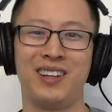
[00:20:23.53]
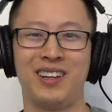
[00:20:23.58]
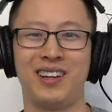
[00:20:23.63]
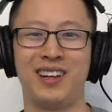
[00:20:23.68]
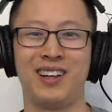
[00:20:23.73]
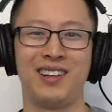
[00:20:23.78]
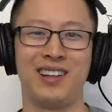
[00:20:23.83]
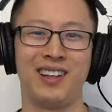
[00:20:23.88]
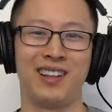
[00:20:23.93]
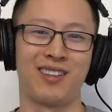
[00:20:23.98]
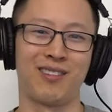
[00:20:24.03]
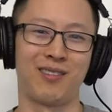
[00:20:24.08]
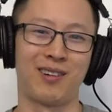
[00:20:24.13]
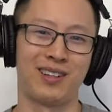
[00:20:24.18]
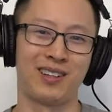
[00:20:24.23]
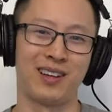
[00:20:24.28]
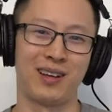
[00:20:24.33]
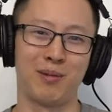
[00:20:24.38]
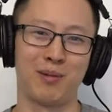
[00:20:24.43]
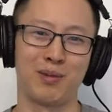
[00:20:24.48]
And then three
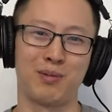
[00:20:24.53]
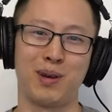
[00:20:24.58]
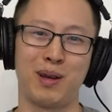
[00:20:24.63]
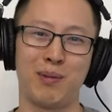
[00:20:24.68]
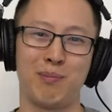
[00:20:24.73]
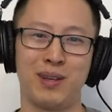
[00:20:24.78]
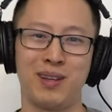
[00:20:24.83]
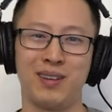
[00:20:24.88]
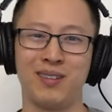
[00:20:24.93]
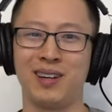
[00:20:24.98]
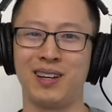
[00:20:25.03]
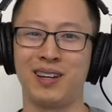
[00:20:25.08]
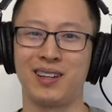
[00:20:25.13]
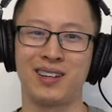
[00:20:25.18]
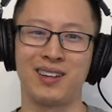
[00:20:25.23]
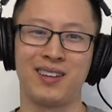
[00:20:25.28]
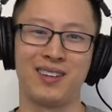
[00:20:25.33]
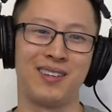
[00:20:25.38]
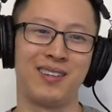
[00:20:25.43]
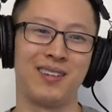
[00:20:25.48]
times might be like,
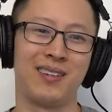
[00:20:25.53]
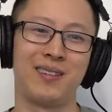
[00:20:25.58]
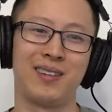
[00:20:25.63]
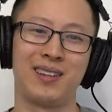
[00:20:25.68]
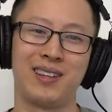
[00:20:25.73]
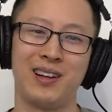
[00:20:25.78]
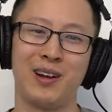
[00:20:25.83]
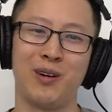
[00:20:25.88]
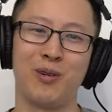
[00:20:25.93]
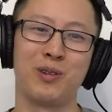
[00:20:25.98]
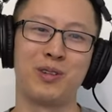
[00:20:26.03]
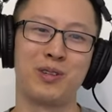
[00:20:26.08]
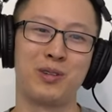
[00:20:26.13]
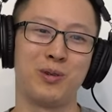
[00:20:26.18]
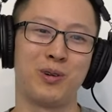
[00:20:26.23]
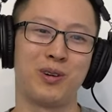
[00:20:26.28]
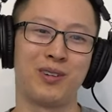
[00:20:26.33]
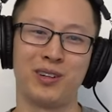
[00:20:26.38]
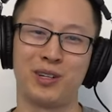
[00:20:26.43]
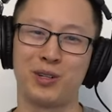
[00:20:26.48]
you know, two
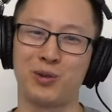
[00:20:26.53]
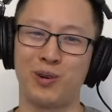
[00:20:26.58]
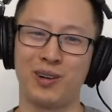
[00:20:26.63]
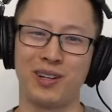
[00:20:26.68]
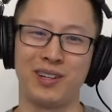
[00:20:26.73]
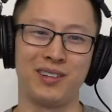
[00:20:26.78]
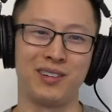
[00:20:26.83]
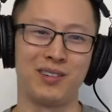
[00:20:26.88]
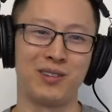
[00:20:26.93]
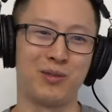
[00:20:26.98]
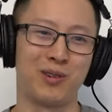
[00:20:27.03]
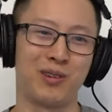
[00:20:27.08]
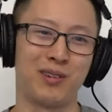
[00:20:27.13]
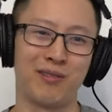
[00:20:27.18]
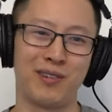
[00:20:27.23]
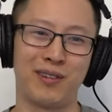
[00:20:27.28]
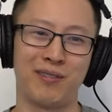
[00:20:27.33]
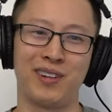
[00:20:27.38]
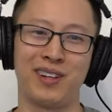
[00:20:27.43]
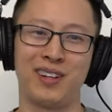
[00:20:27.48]
hundred twenty to two hundred
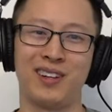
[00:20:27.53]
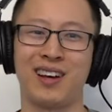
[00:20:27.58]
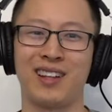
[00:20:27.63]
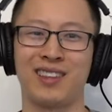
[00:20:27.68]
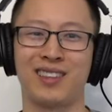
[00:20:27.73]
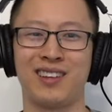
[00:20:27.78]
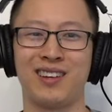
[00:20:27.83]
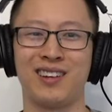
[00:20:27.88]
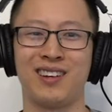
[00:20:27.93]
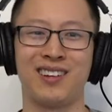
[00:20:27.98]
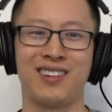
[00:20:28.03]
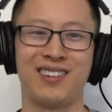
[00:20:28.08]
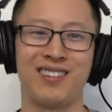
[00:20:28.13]
fifty, not the,